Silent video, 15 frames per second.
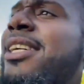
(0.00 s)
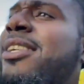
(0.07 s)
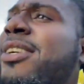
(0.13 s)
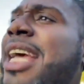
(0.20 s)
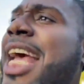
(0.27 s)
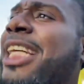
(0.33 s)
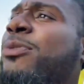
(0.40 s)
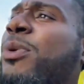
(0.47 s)

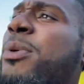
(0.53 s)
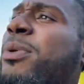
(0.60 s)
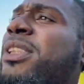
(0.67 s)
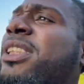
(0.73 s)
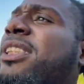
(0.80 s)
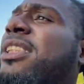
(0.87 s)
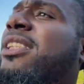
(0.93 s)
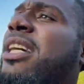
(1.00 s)
as we was
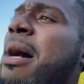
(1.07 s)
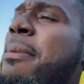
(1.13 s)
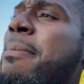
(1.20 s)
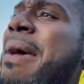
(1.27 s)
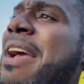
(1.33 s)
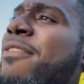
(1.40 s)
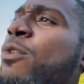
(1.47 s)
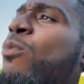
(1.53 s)
coming back
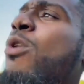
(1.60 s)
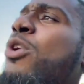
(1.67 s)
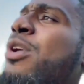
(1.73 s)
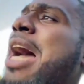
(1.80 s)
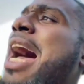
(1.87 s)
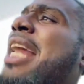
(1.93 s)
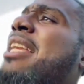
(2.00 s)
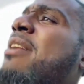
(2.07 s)
from work,
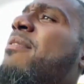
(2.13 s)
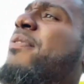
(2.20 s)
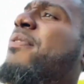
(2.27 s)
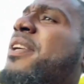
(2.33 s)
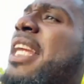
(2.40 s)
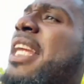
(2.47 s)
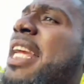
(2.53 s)
I never forget